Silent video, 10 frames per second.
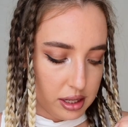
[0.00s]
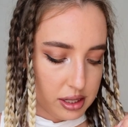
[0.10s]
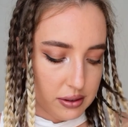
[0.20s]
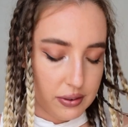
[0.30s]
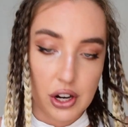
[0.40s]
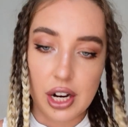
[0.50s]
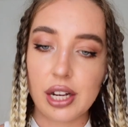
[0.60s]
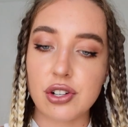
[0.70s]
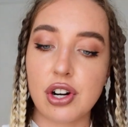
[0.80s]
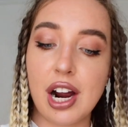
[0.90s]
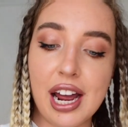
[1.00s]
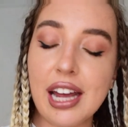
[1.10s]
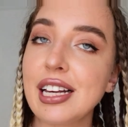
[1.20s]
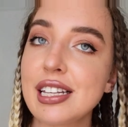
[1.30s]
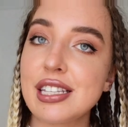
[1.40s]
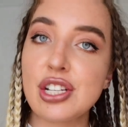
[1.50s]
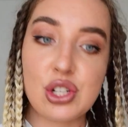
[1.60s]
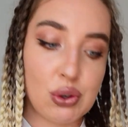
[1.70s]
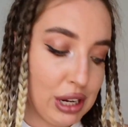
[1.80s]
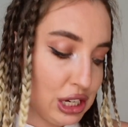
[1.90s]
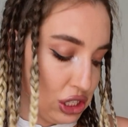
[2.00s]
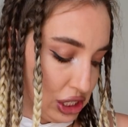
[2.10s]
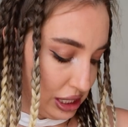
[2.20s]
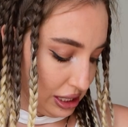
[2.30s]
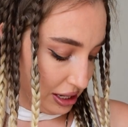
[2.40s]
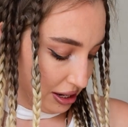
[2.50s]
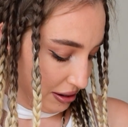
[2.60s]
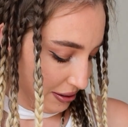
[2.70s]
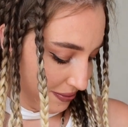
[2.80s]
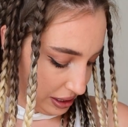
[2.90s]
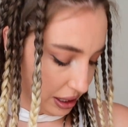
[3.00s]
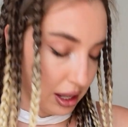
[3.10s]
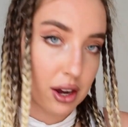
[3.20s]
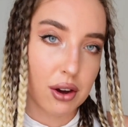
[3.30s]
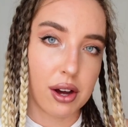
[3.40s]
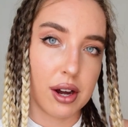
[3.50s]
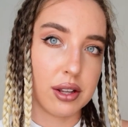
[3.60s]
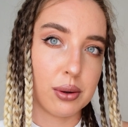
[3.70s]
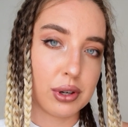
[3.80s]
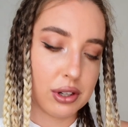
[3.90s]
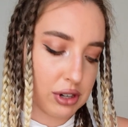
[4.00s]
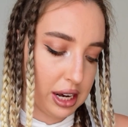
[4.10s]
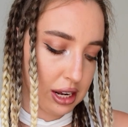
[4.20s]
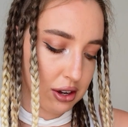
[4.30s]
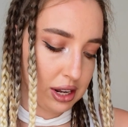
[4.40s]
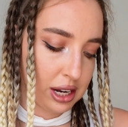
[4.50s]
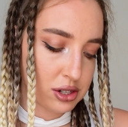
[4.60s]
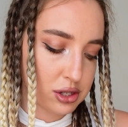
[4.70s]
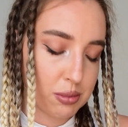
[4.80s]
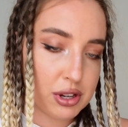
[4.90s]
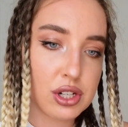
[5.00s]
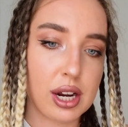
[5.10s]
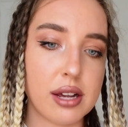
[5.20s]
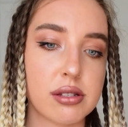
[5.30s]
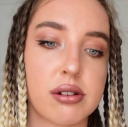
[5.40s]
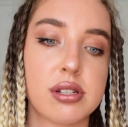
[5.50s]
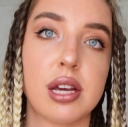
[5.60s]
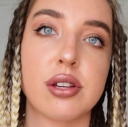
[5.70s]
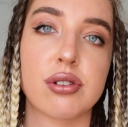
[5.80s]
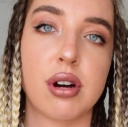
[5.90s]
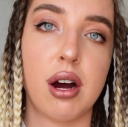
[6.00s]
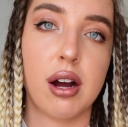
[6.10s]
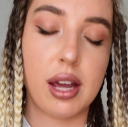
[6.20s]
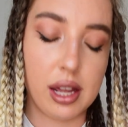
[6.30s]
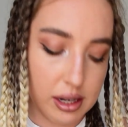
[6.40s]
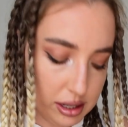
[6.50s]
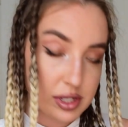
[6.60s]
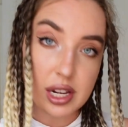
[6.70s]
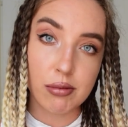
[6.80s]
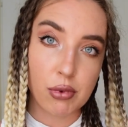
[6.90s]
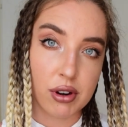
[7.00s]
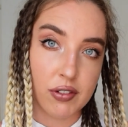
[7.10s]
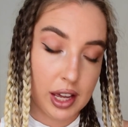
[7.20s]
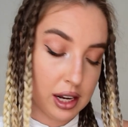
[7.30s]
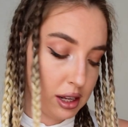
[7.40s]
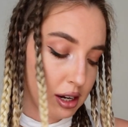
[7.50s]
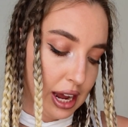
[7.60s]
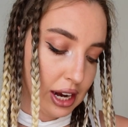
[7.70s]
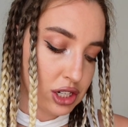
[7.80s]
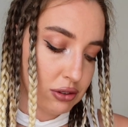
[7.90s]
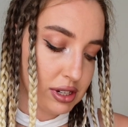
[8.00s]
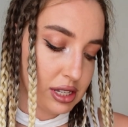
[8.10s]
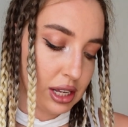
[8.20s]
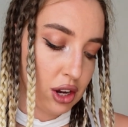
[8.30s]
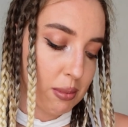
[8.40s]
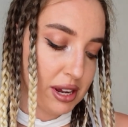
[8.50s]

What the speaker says: a very trying situation. There's a lot going on in the world right now, and I just hope that you guys are staying strong and staying motivated. I actually recently got